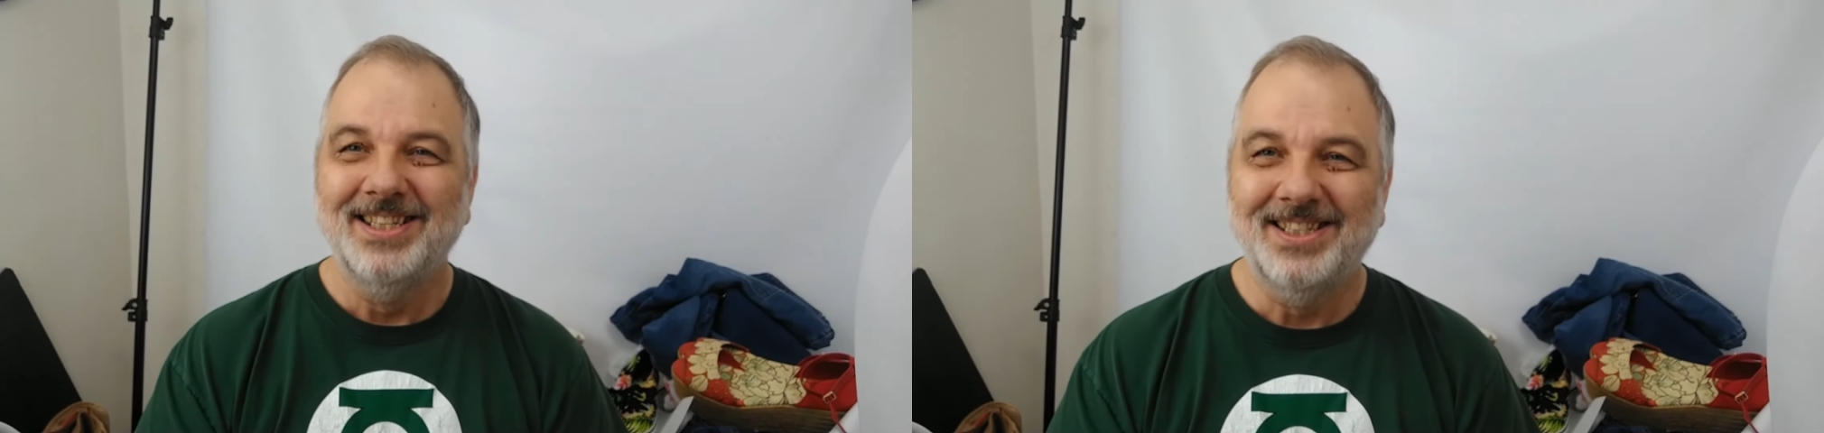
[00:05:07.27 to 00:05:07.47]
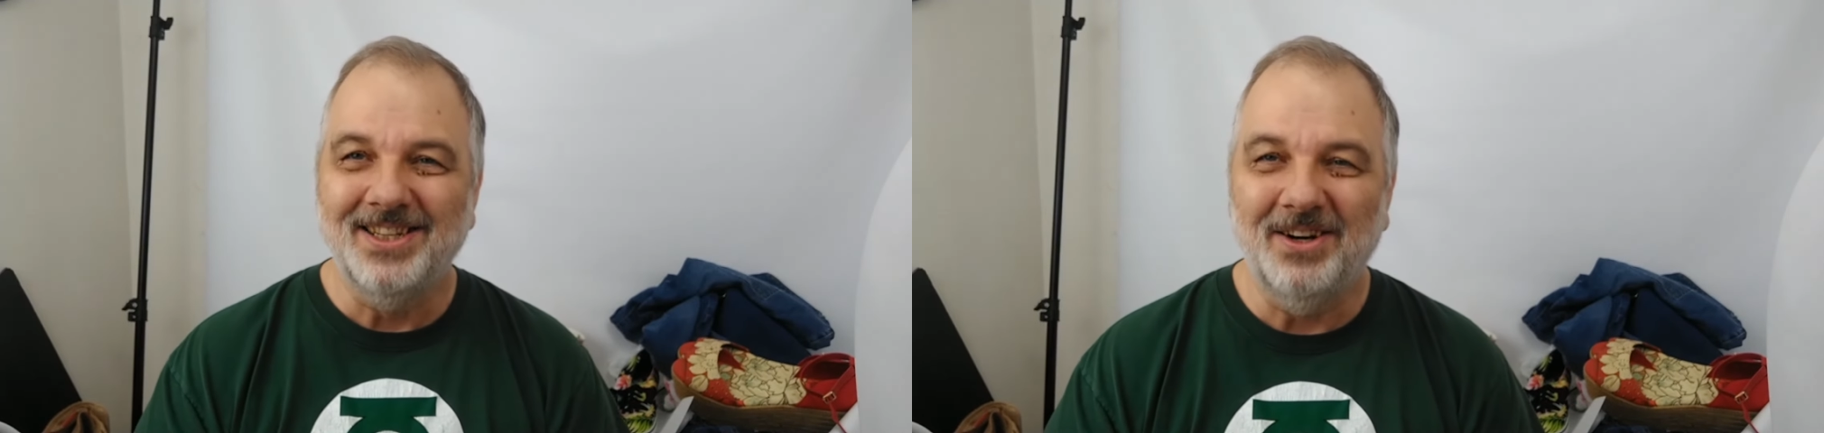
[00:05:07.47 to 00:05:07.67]

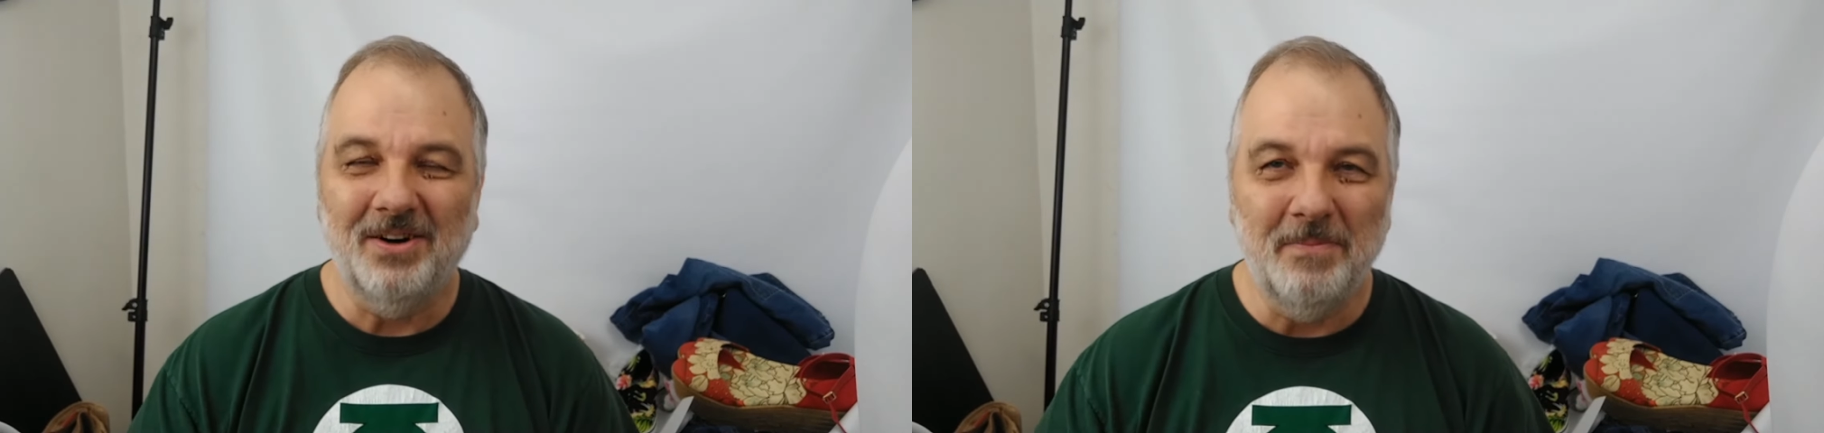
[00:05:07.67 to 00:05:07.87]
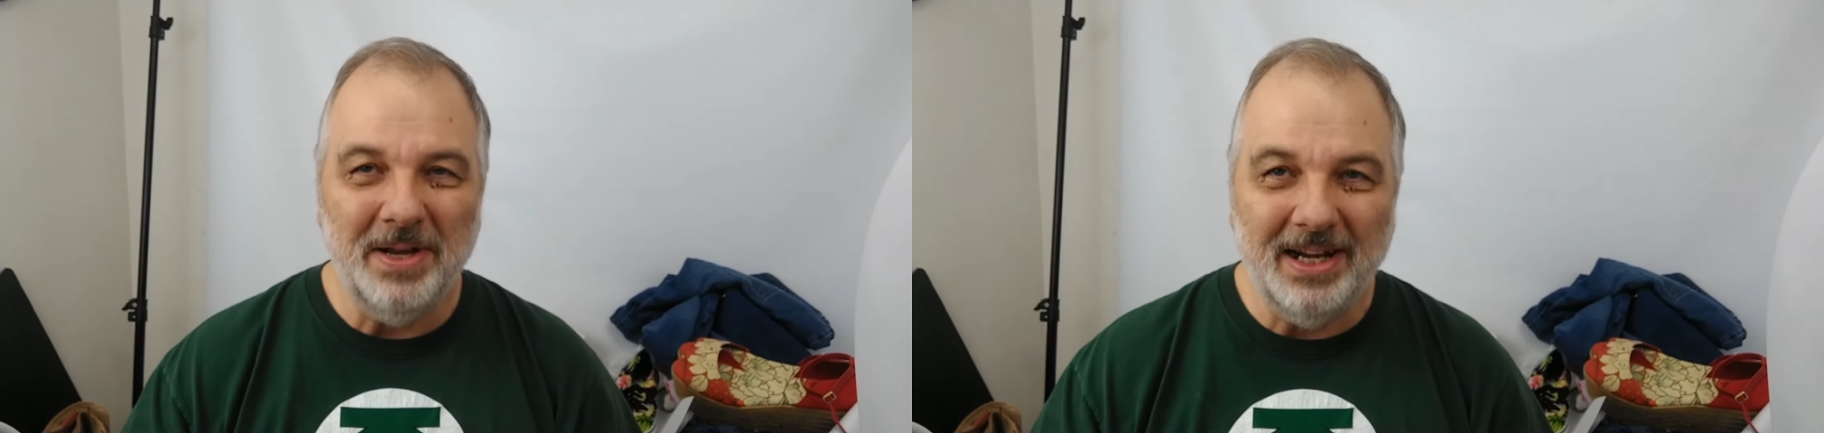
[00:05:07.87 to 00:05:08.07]
So
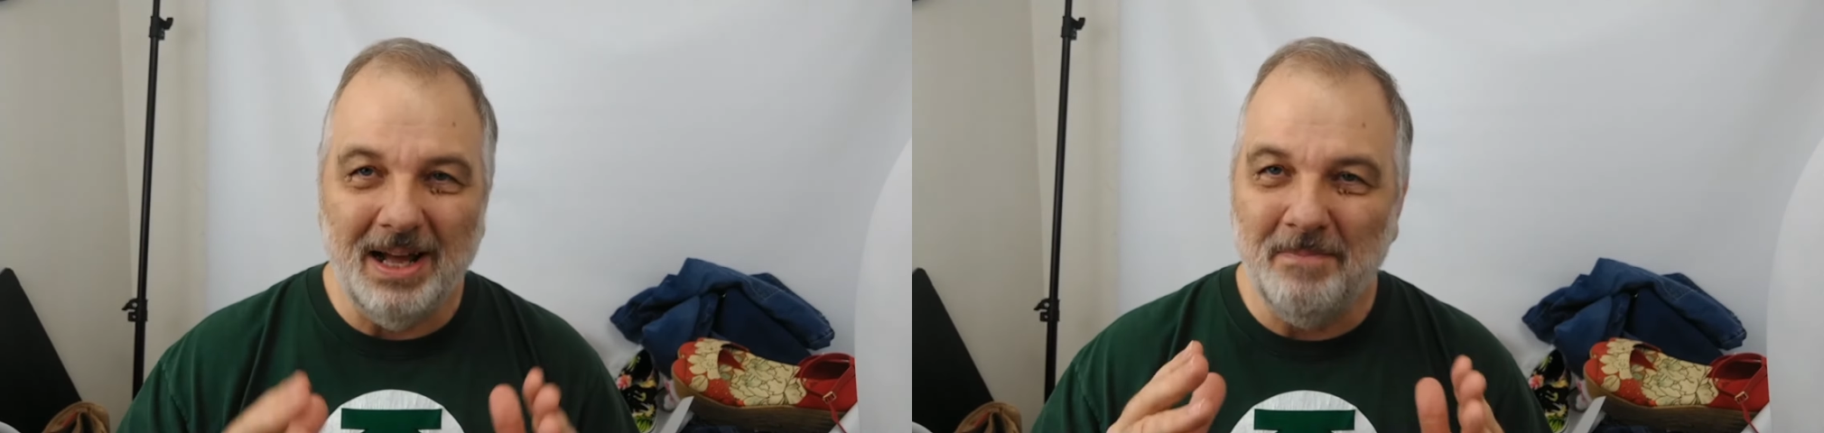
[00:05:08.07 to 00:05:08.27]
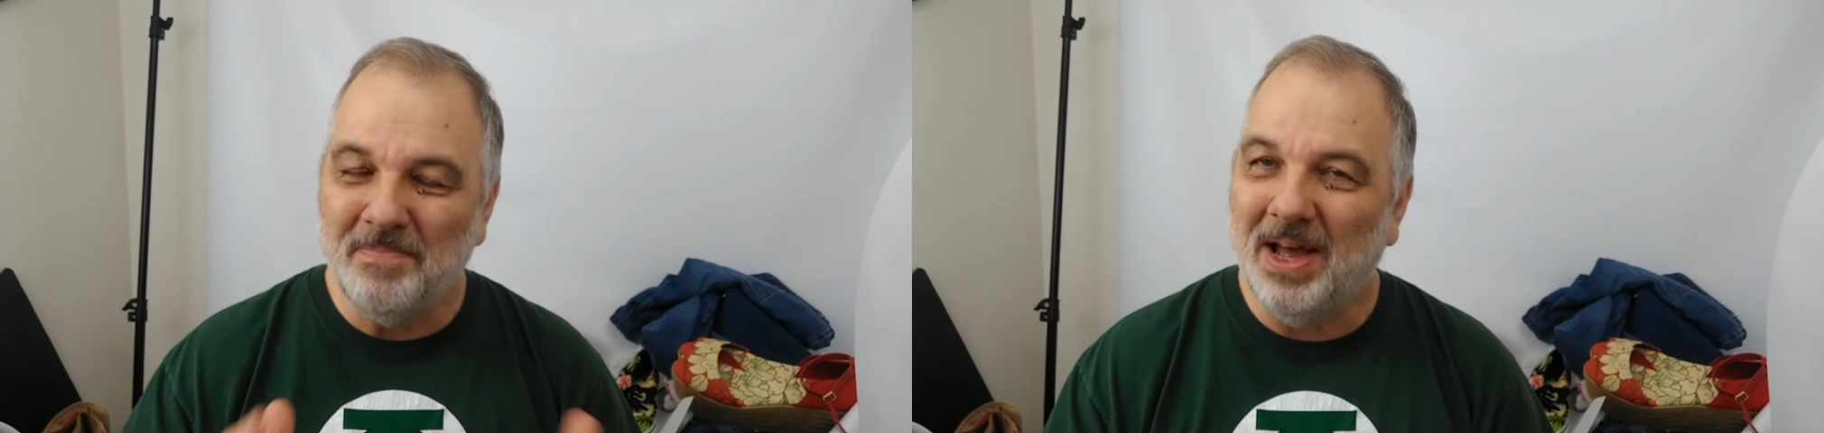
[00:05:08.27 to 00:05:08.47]
I mean,
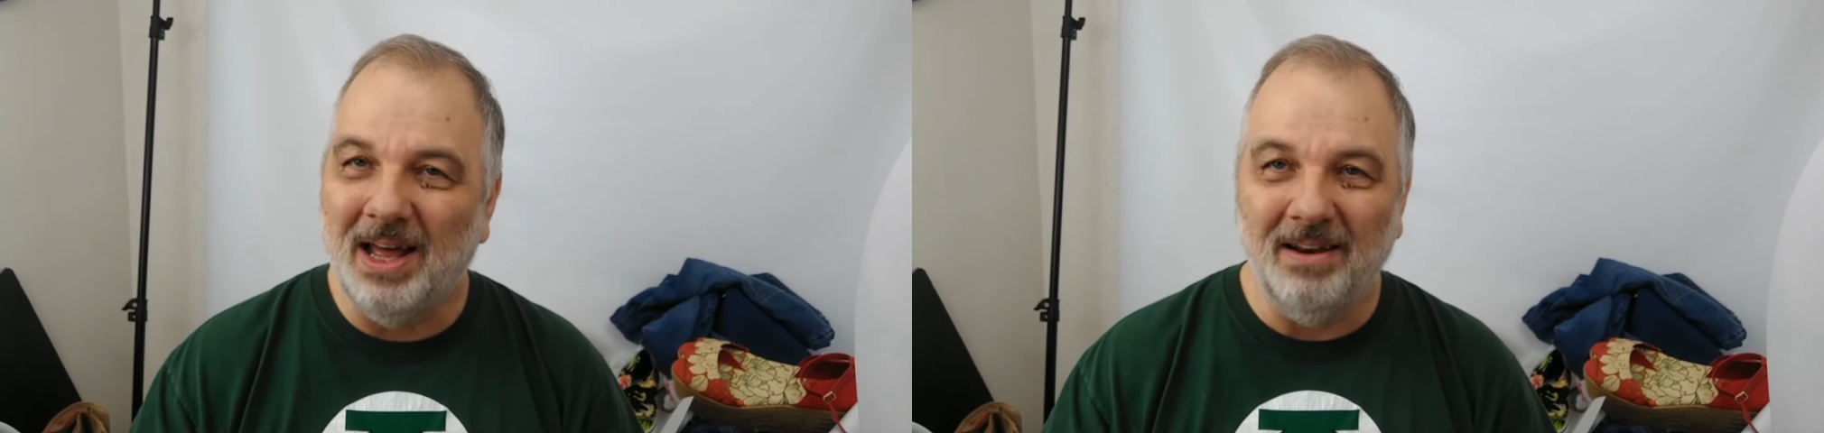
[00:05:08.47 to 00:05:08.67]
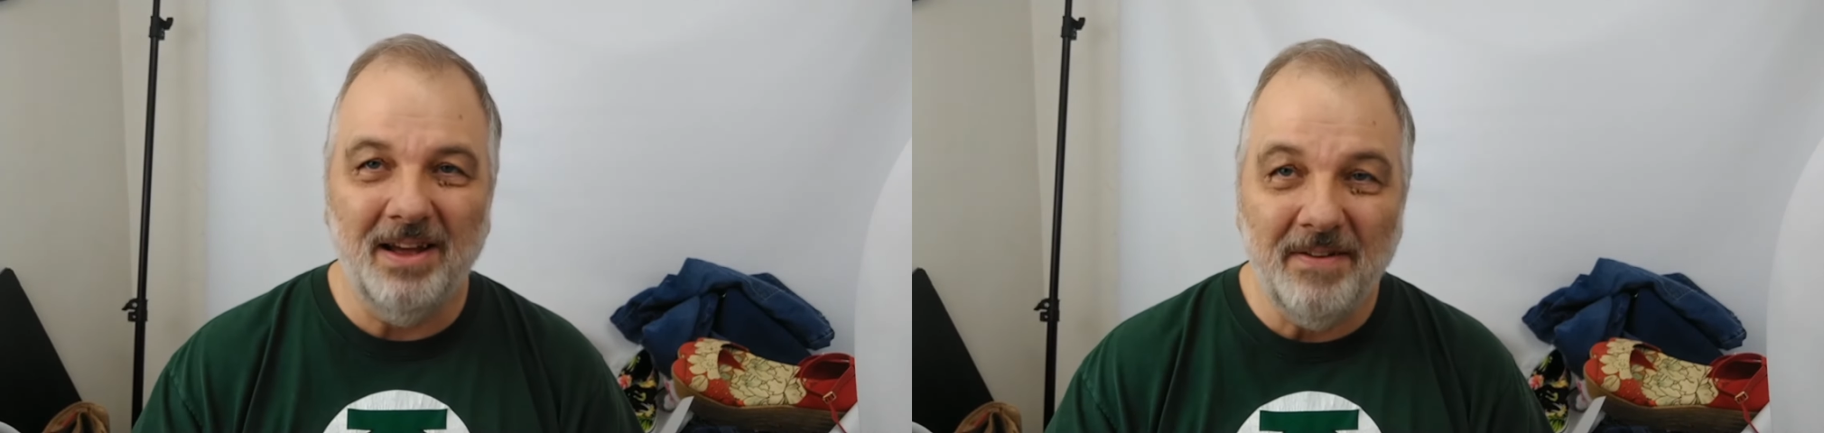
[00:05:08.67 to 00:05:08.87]
I'm
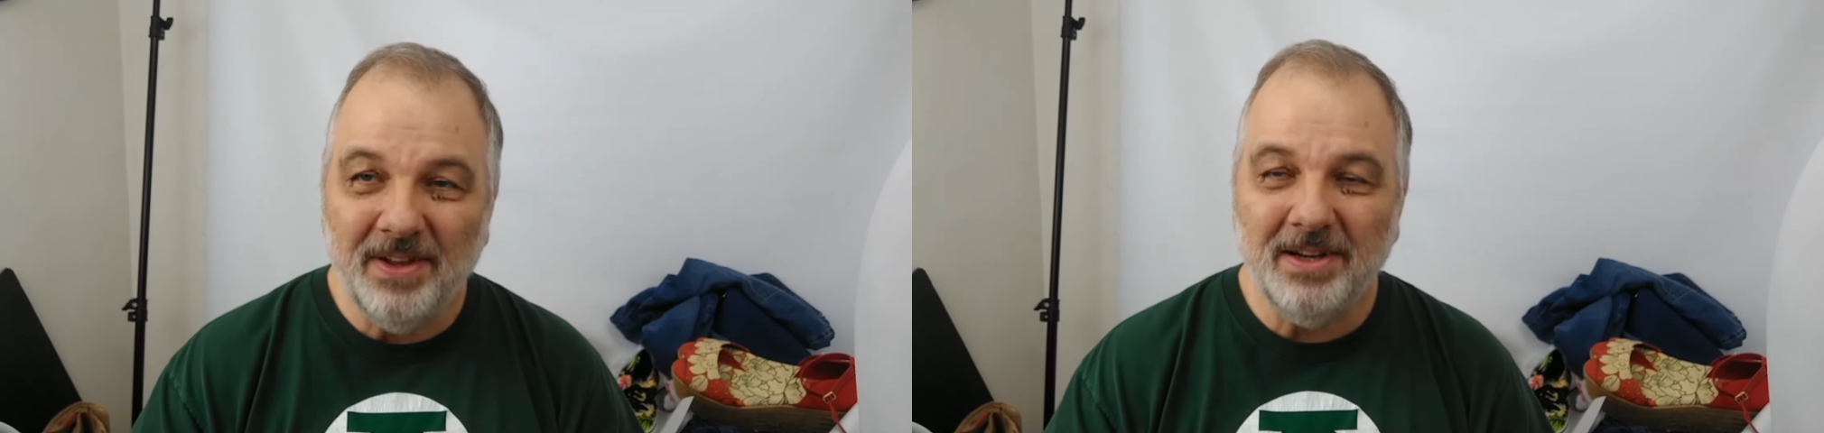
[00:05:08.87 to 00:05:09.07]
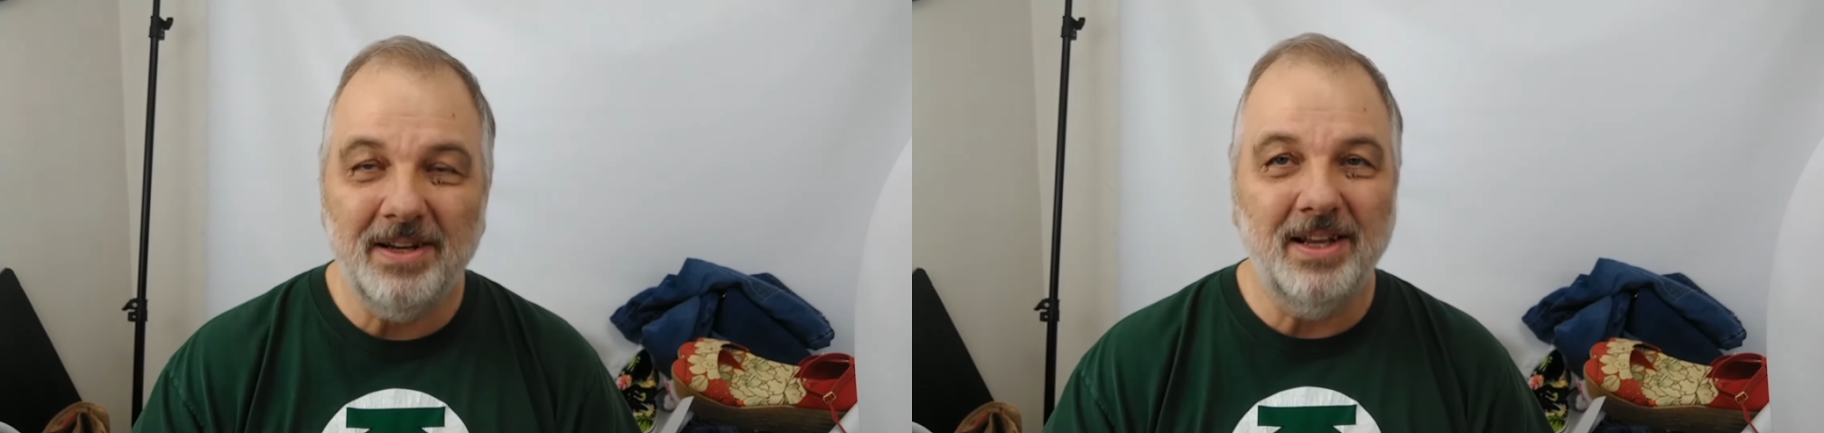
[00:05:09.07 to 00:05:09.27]
I love
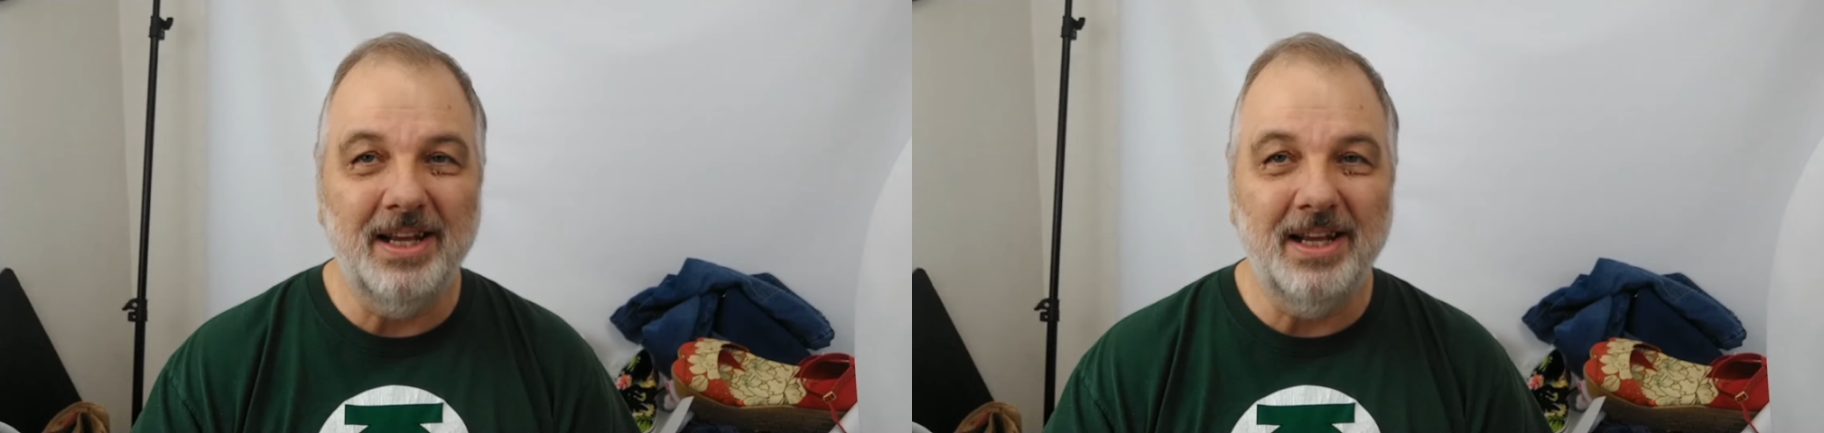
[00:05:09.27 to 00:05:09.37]
it.